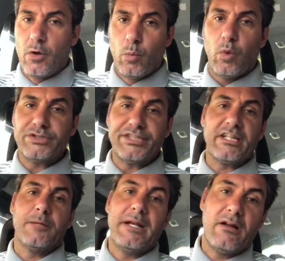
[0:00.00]
What's it going
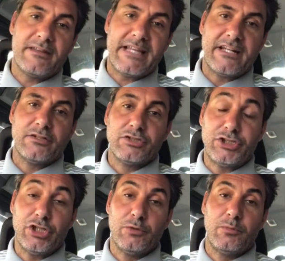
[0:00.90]
to be like down on the
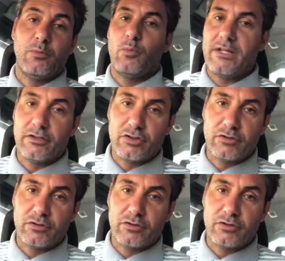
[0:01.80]
tube when the